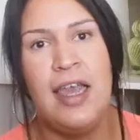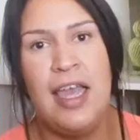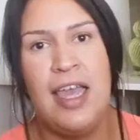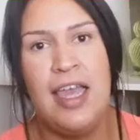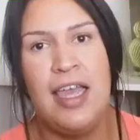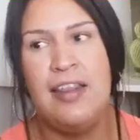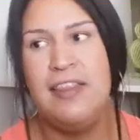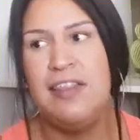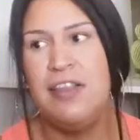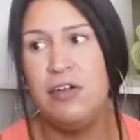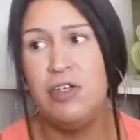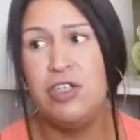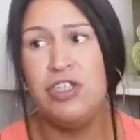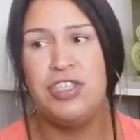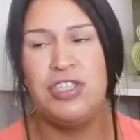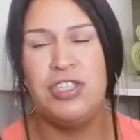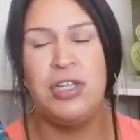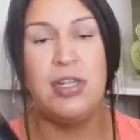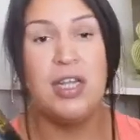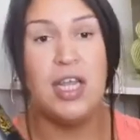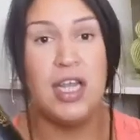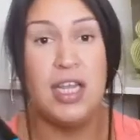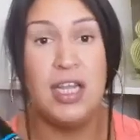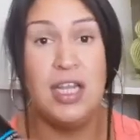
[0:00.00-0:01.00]
And there's
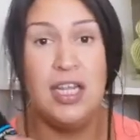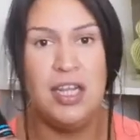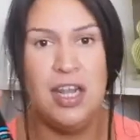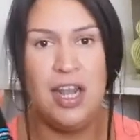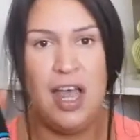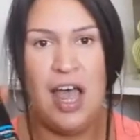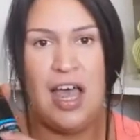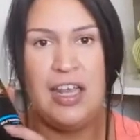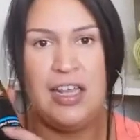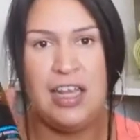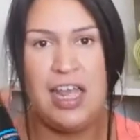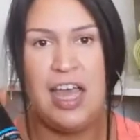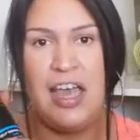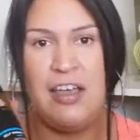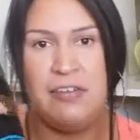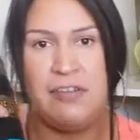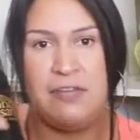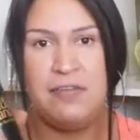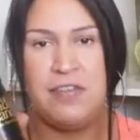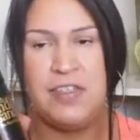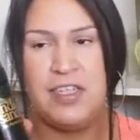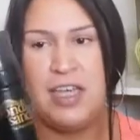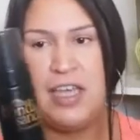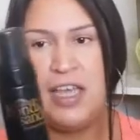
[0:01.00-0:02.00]
still a lot
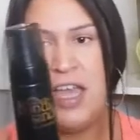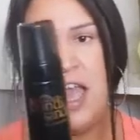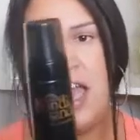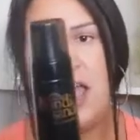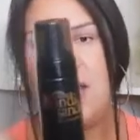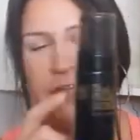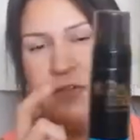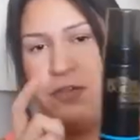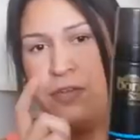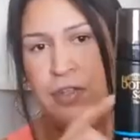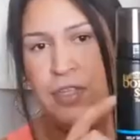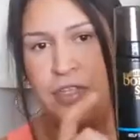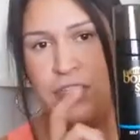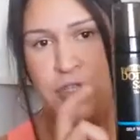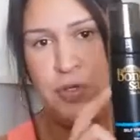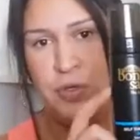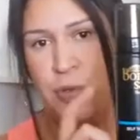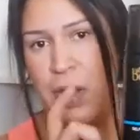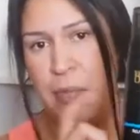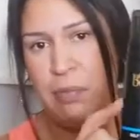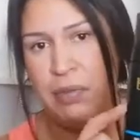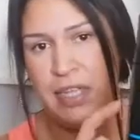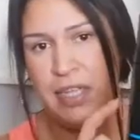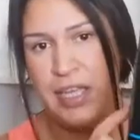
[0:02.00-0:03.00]
left after the
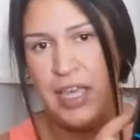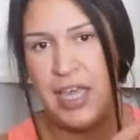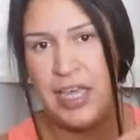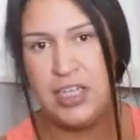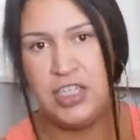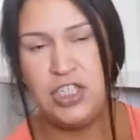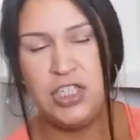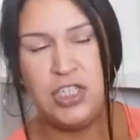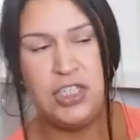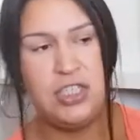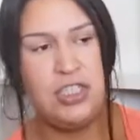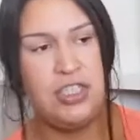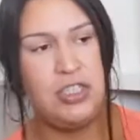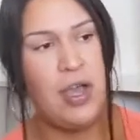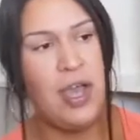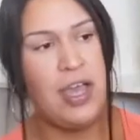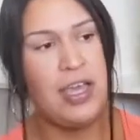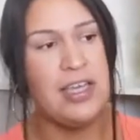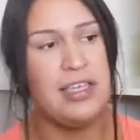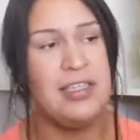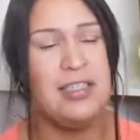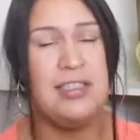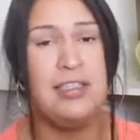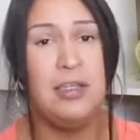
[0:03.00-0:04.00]
two applications. So I
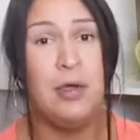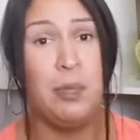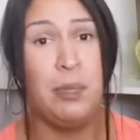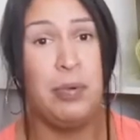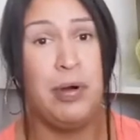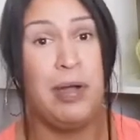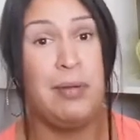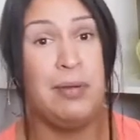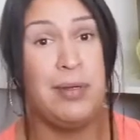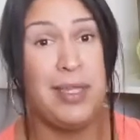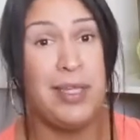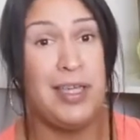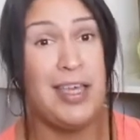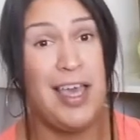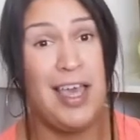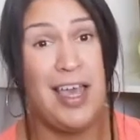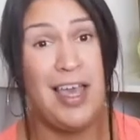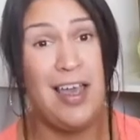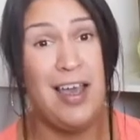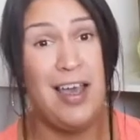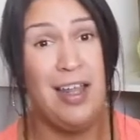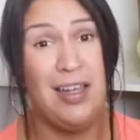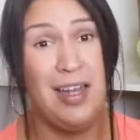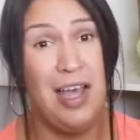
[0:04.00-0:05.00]
could still probably
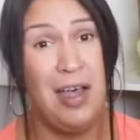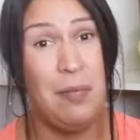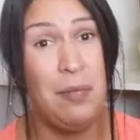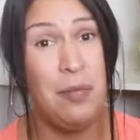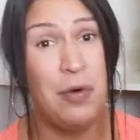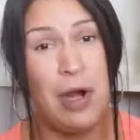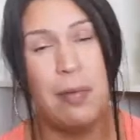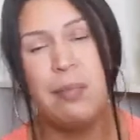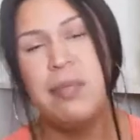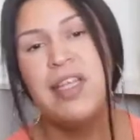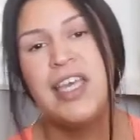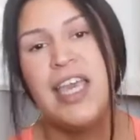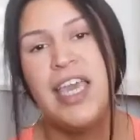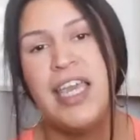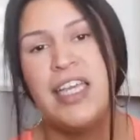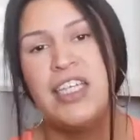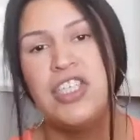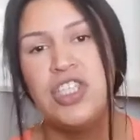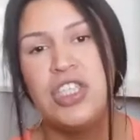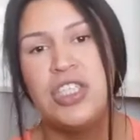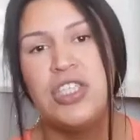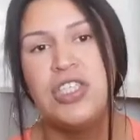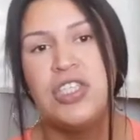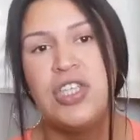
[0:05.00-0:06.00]
get a lot more
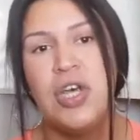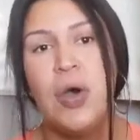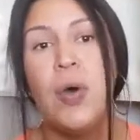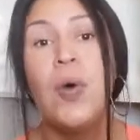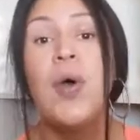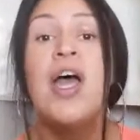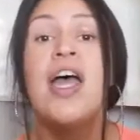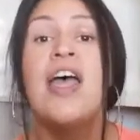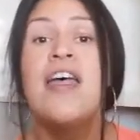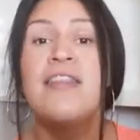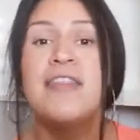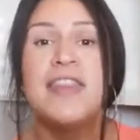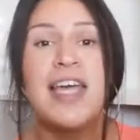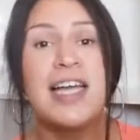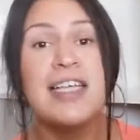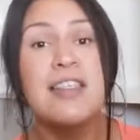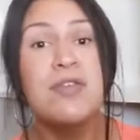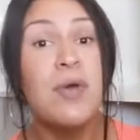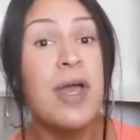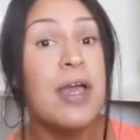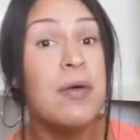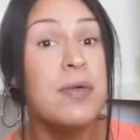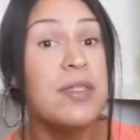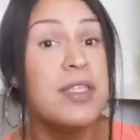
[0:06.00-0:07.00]
applications. So
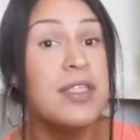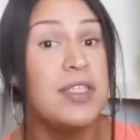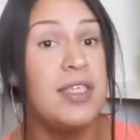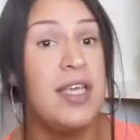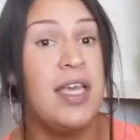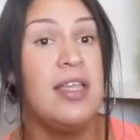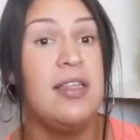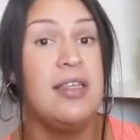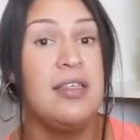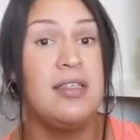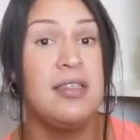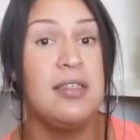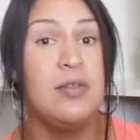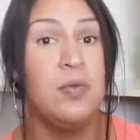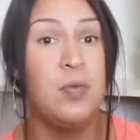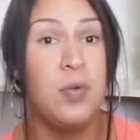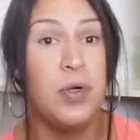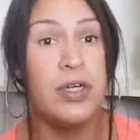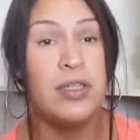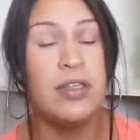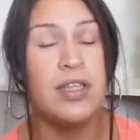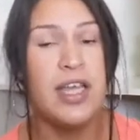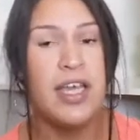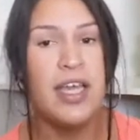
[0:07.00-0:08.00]
that's why I would say this is
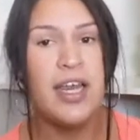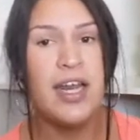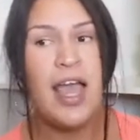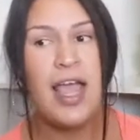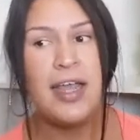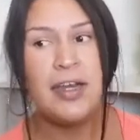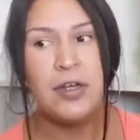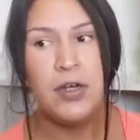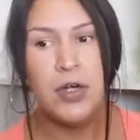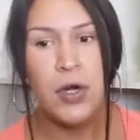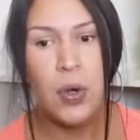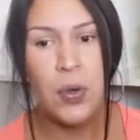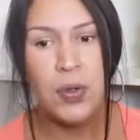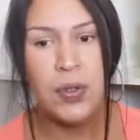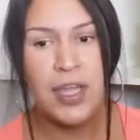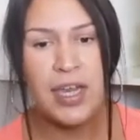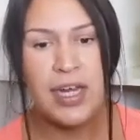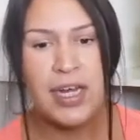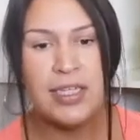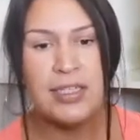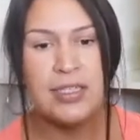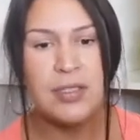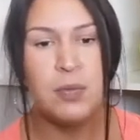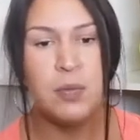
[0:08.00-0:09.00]
worth it. I know
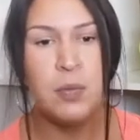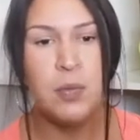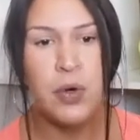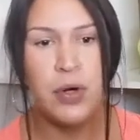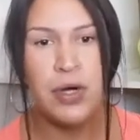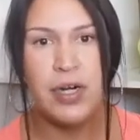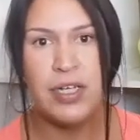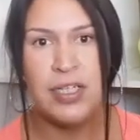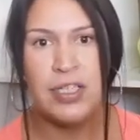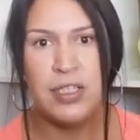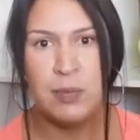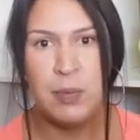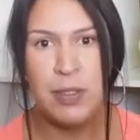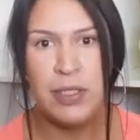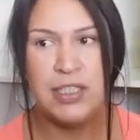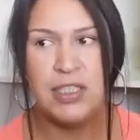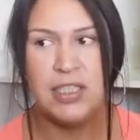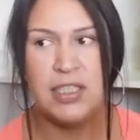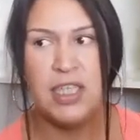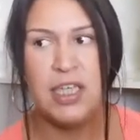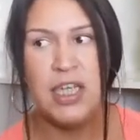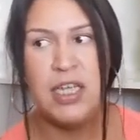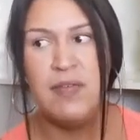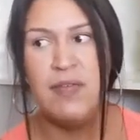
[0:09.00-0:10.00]
that it's more
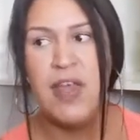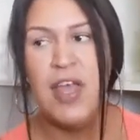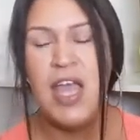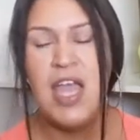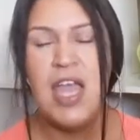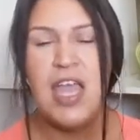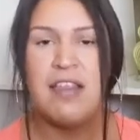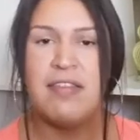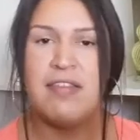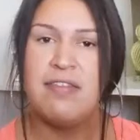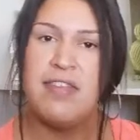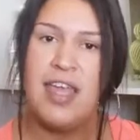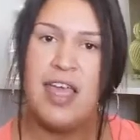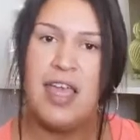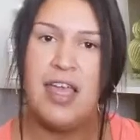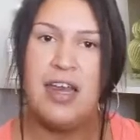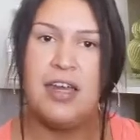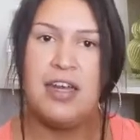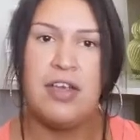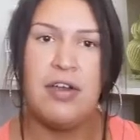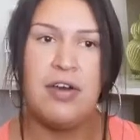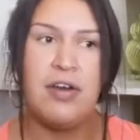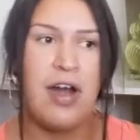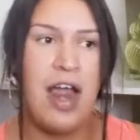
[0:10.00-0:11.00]
expensive
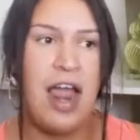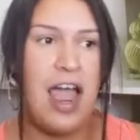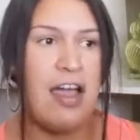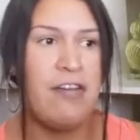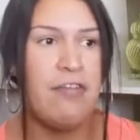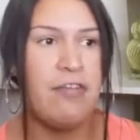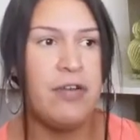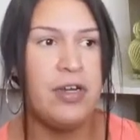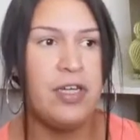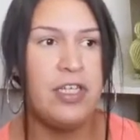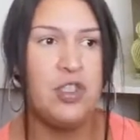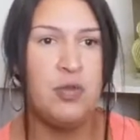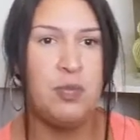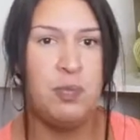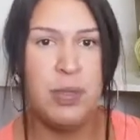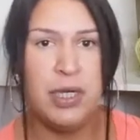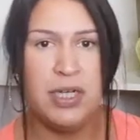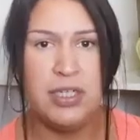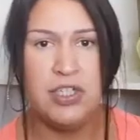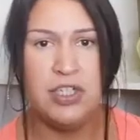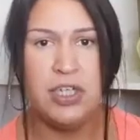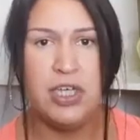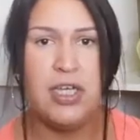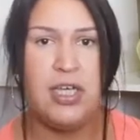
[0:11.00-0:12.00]
than your average
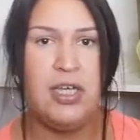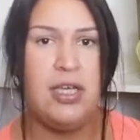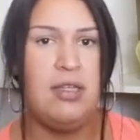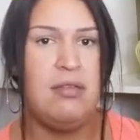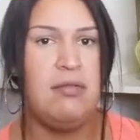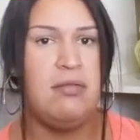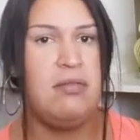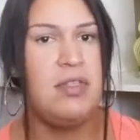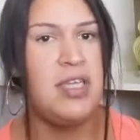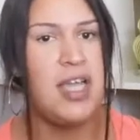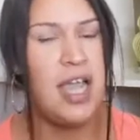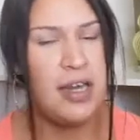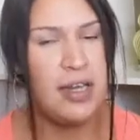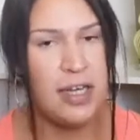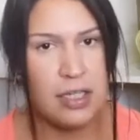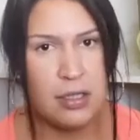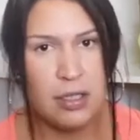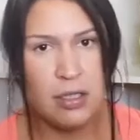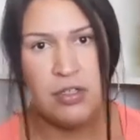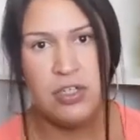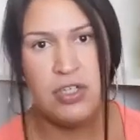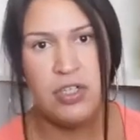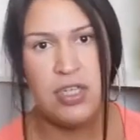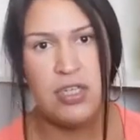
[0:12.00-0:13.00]
budget tanning
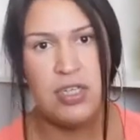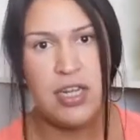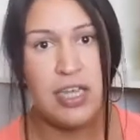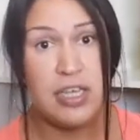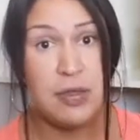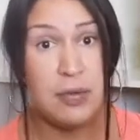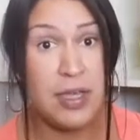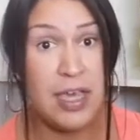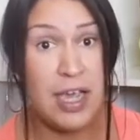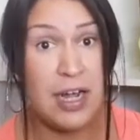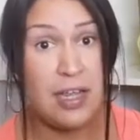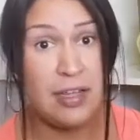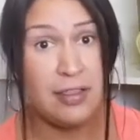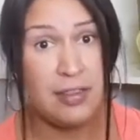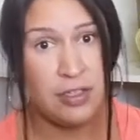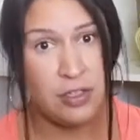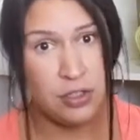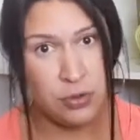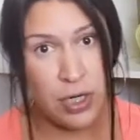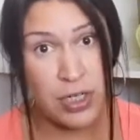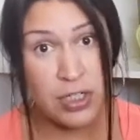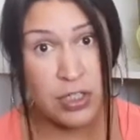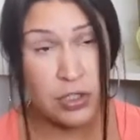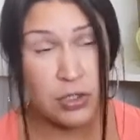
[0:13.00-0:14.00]
lotion that you get at the
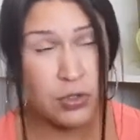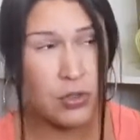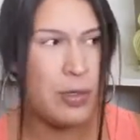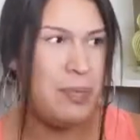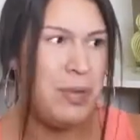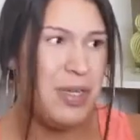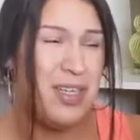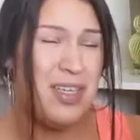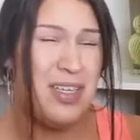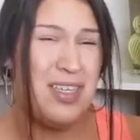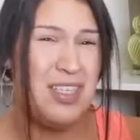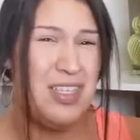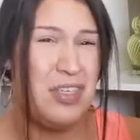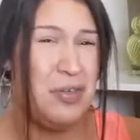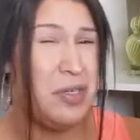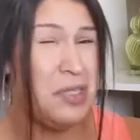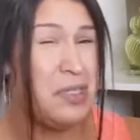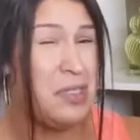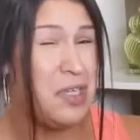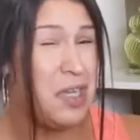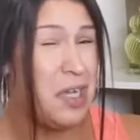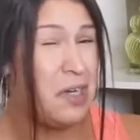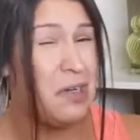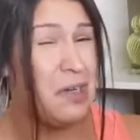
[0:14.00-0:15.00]
drugstore because you
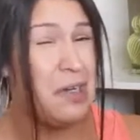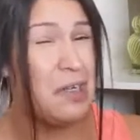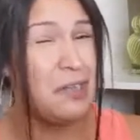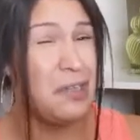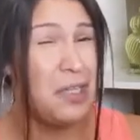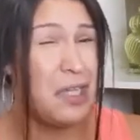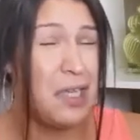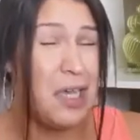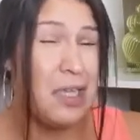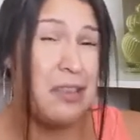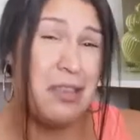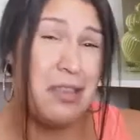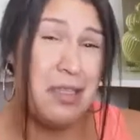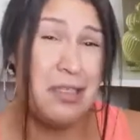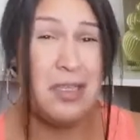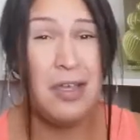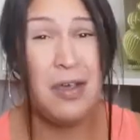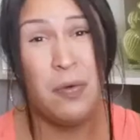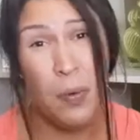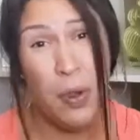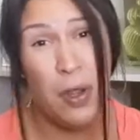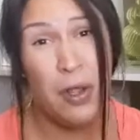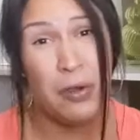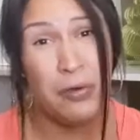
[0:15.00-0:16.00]
can technically get this
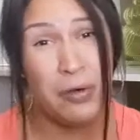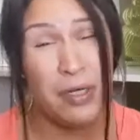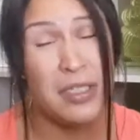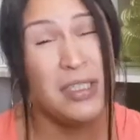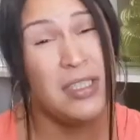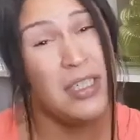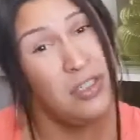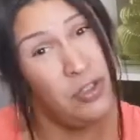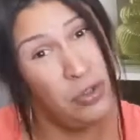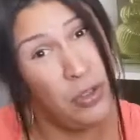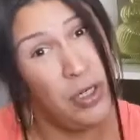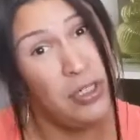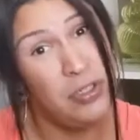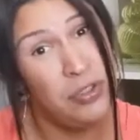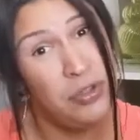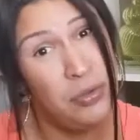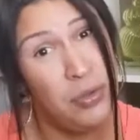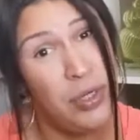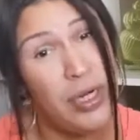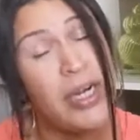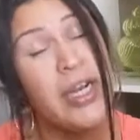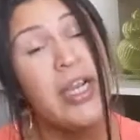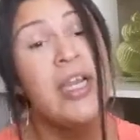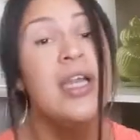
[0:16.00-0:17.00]
at Walgreens, a
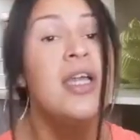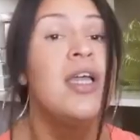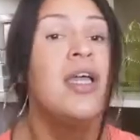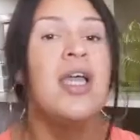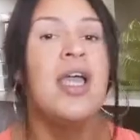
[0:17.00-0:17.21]
drugstore.